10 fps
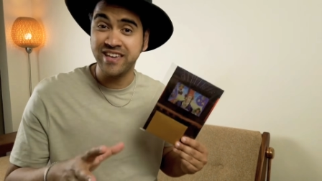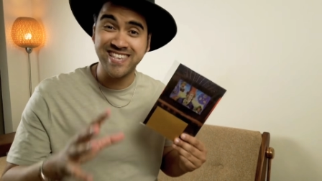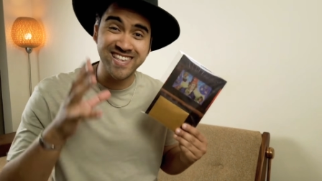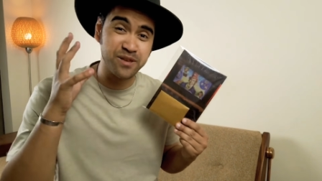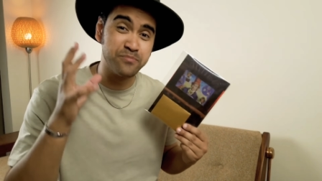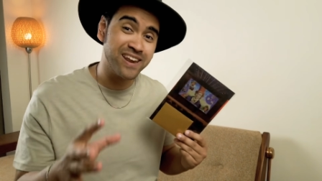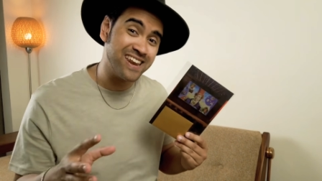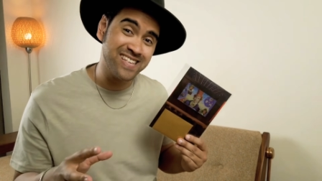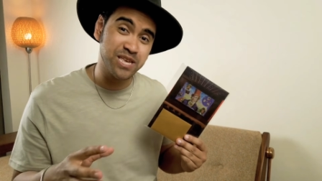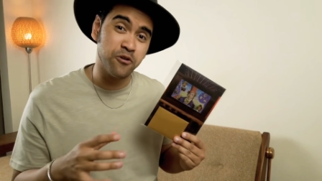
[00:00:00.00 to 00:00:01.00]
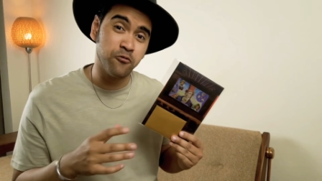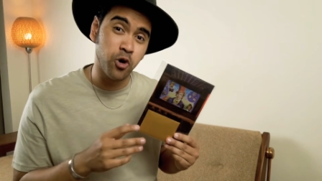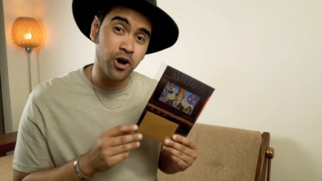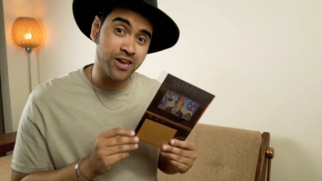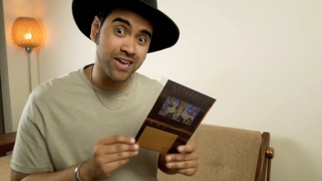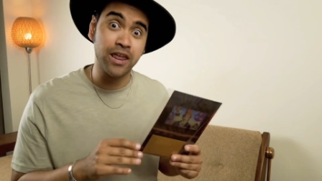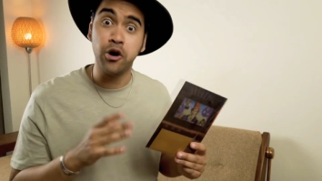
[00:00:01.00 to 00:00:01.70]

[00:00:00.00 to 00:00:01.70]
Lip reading: This is completely self-working,